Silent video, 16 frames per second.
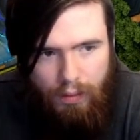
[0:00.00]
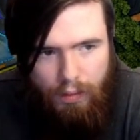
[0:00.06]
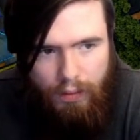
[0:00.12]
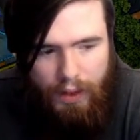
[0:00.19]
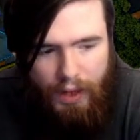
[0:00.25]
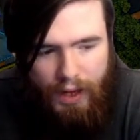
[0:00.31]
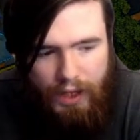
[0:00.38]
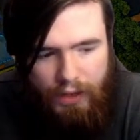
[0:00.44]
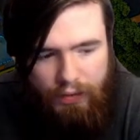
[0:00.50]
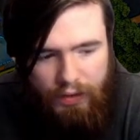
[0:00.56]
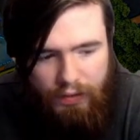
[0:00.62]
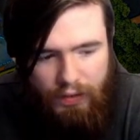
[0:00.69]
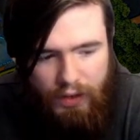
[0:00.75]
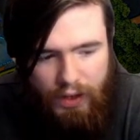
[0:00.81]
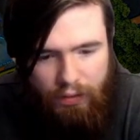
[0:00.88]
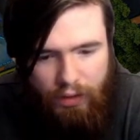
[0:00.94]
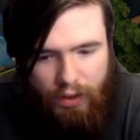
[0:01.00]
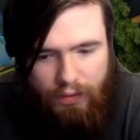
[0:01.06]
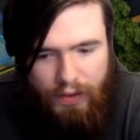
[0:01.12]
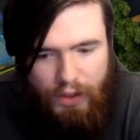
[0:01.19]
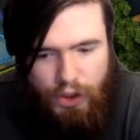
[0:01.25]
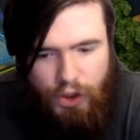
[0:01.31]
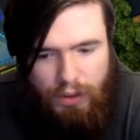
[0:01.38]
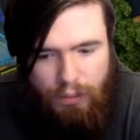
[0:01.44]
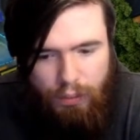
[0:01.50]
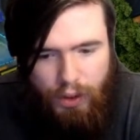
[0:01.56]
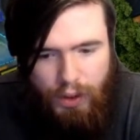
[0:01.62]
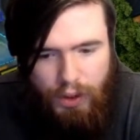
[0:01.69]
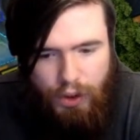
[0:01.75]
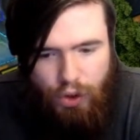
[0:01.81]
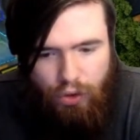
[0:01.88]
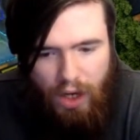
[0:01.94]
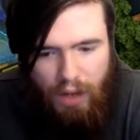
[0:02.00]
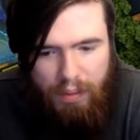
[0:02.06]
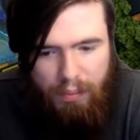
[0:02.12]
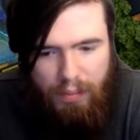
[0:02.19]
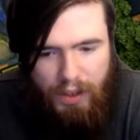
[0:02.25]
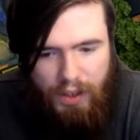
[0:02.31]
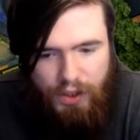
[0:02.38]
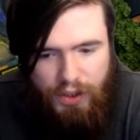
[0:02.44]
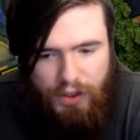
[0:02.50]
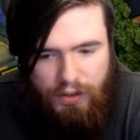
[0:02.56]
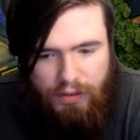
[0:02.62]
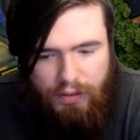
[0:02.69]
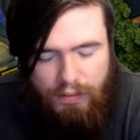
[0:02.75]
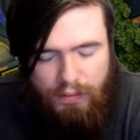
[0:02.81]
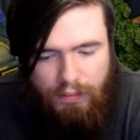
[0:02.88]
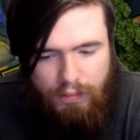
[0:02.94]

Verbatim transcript: We activate Fateful Adventure. We're going to drop a Malicious.